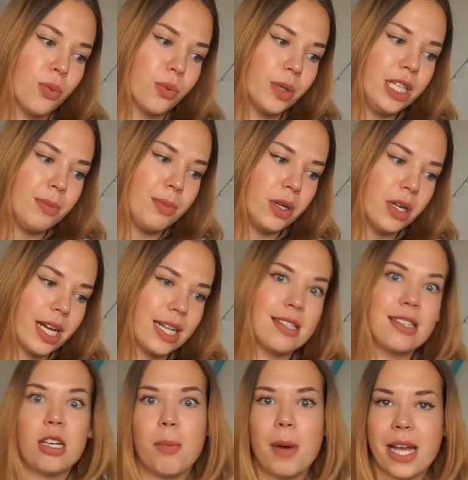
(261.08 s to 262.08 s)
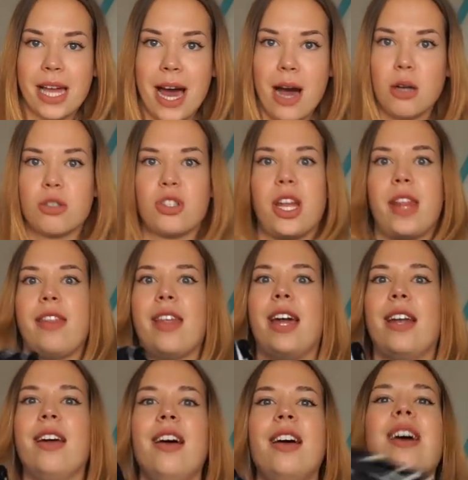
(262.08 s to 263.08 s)
read a book and sit on my couch and
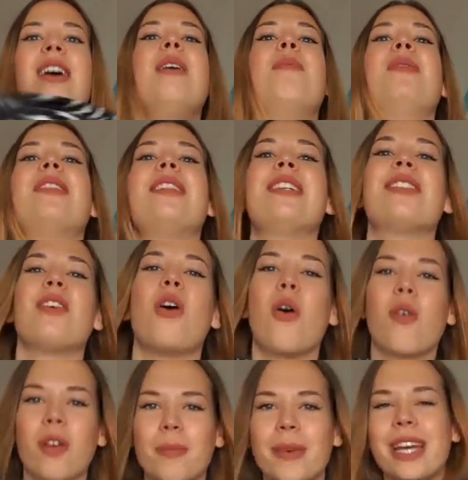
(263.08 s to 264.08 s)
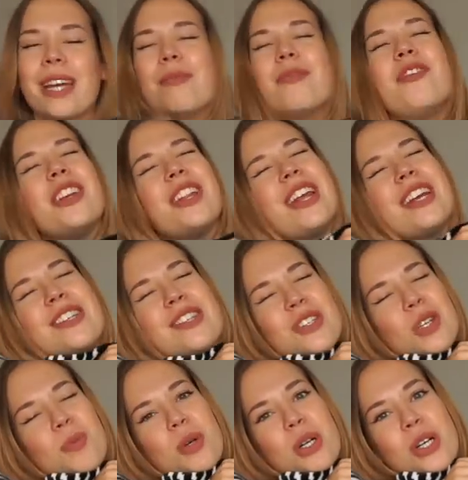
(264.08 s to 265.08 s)
then put this over me and feel like
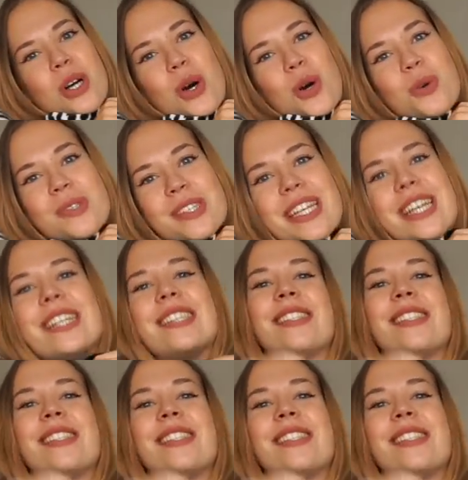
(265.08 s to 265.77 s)
super cozy,